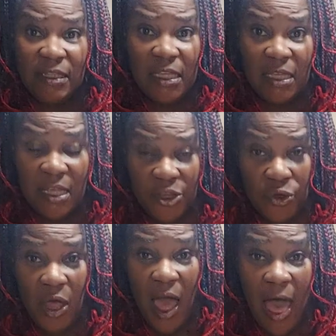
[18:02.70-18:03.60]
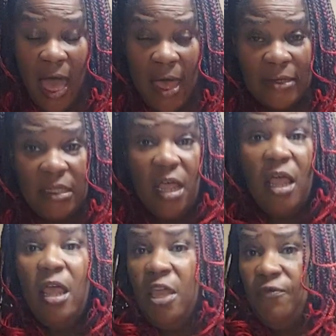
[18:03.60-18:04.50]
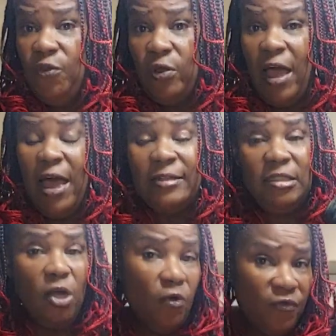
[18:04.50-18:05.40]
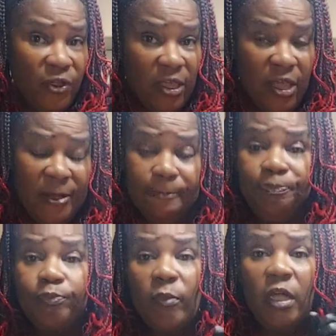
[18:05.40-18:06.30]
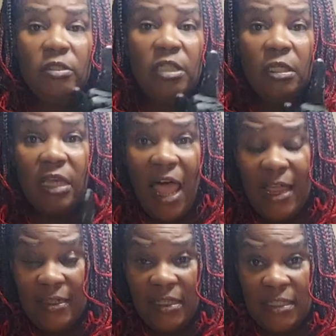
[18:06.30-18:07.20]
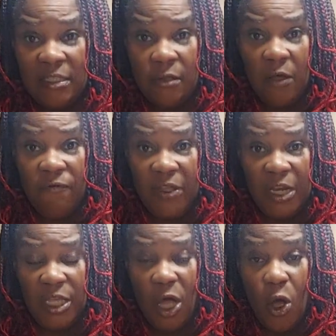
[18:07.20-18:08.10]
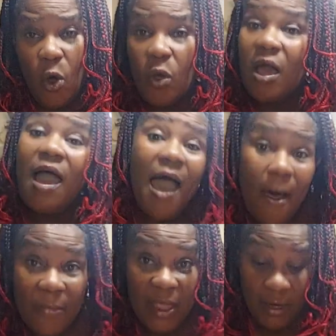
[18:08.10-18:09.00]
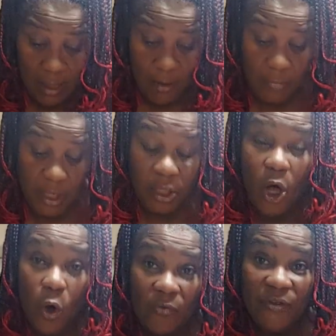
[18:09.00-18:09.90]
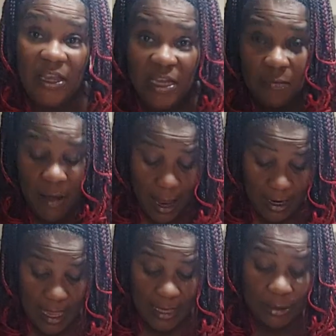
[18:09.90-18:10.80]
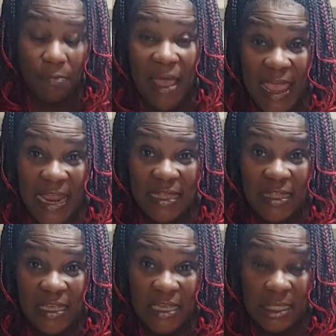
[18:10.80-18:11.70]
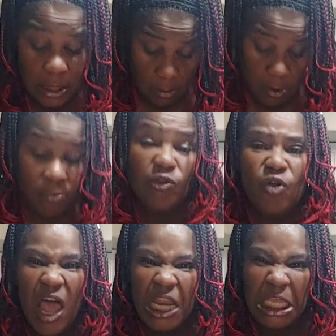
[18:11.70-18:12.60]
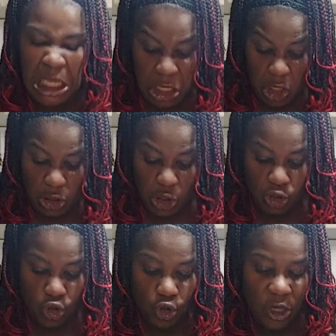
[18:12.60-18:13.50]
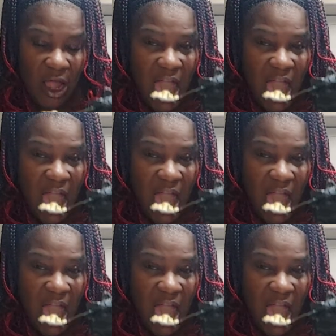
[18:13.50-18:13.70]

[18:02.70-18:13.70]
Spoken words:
again, you guys. If you guys don't forget to like this video, comment. Let me know if anybody has made this. Let me try it again because it's good.